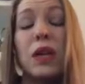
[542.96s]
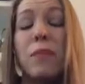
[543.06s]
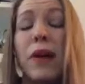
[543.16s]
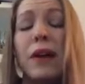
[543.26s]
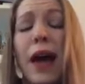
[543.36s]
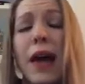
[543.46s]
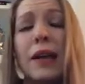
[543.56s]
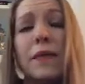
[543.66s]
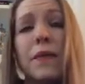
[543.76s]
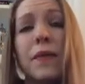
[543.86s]
Barnett,
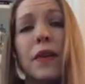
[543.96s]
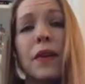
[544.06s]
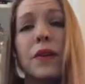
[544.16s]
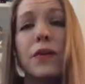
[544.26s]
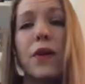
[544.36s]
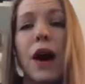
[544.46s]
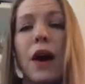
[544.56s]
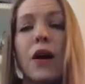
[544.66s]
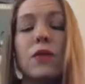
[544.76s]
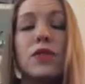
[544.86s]
who
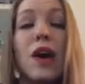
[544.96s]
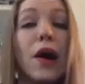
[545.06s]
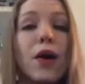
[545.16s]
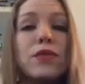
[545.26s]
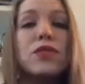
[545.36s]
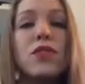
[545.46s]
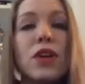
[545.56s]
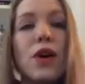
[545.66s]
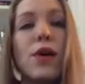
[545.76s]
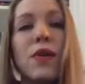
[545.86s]
owns Gung Ho
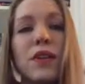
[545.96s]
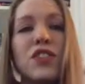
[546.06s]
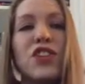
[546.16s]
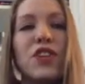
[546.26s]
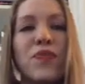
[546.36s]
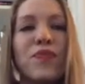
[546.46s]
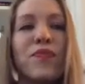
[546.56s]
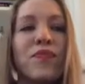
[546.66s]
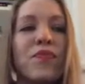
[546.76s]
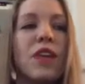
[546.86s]
Studio in Eugene.
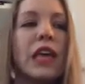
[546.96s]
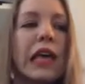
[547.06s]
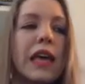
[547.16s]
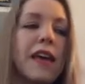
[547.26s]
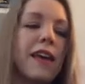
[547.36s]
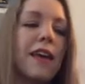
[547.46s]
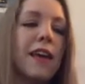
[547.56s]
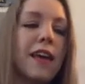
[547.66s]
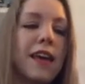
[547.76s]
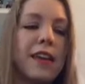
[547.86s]

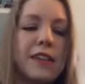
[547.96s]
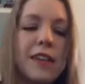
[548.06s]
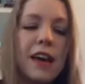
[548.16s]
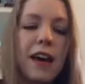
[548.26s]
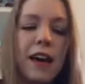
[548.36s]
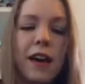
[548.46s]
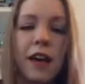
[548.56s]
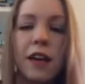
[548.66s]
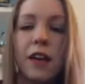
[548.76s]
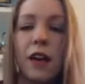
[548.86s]
And
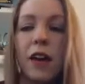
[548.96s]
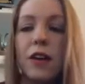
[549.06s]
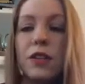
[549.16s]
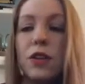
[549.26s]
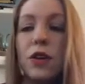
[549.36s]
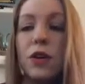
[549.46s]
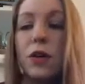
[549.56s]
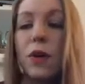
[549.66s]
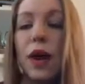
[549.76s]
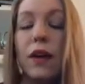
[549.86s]

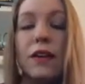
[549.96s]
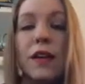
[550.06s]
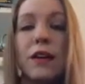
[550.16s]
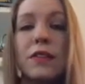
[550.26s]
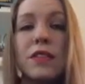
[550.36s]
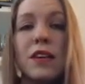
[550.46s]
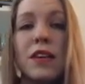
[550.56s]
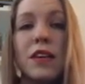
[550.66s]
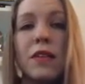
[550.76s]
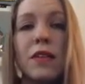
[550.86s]
also Aaron
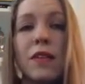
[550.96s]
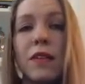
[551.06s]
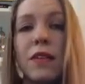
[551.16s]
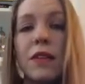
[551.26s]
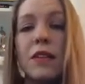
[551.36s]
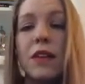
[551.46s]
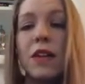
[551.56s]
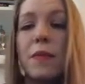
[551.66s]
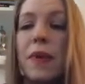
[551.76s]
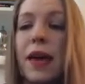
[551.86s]
Nelson is
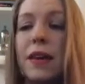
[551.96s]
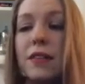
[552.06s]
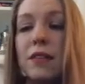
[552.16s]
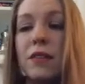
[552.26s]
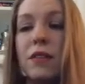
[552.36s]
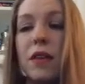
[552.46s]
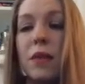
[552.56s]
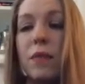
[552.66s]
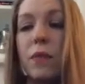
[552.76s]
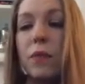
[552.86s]
on the bass. He's
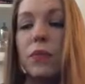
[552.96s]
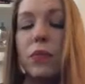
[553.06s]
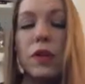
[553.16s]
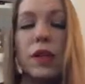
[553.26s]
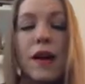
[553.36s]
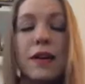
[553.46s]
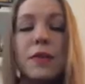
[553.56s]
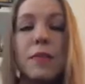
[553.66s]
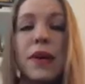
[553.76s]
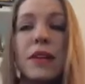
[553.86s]
a really
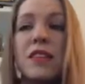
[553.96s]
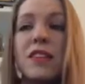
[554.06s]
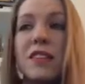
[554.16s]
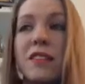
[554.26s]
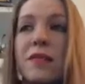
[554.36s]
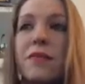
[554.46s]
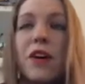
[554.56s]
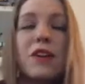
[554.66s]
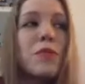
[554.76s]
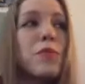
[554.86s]
awesome bassist.
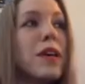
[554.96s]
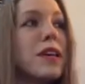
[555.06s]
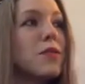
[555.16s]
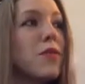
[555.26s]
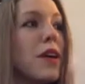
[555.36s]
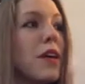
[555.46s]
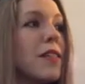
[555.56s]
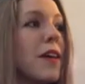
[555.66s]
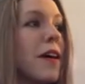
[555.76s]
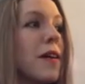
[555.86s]
Also plays
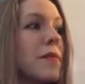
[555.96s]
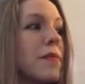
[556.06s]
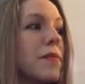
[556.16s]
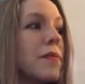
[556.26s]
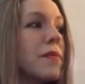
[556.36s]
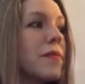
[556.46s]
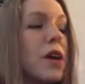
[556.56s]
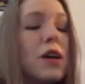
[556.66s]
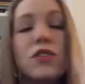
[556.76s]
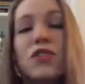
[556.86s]
with
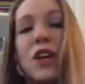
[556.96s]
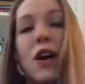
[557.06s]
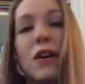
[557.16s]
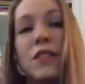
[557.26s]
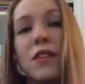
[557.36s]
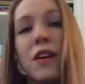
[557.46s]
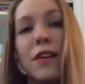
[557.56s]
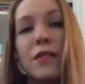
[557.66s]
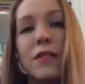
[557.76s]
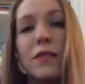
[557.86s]
Alder Street All
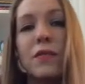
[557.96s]
Stars.